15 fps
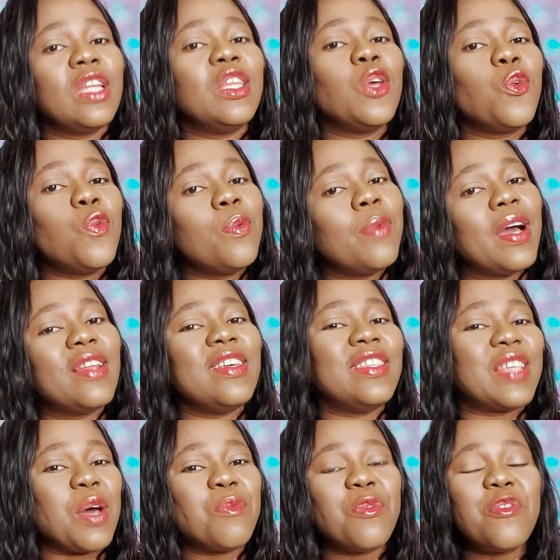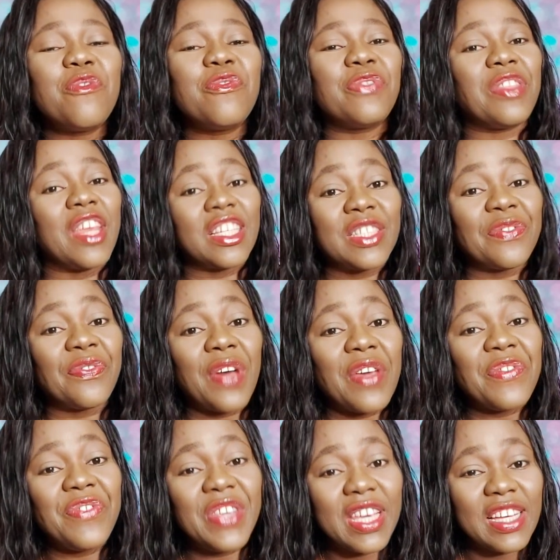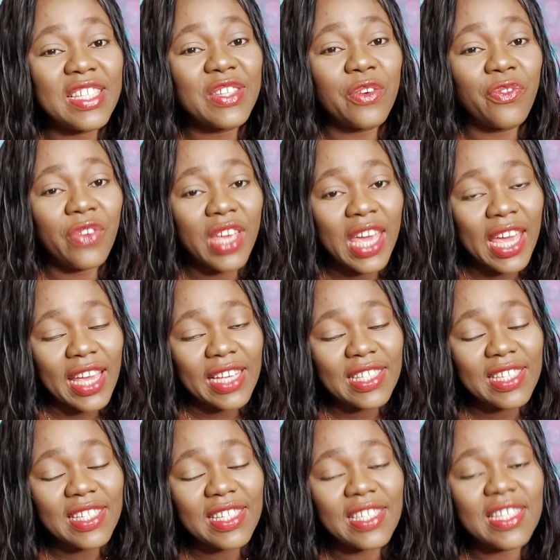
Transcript: the woman, is above 35 years of age,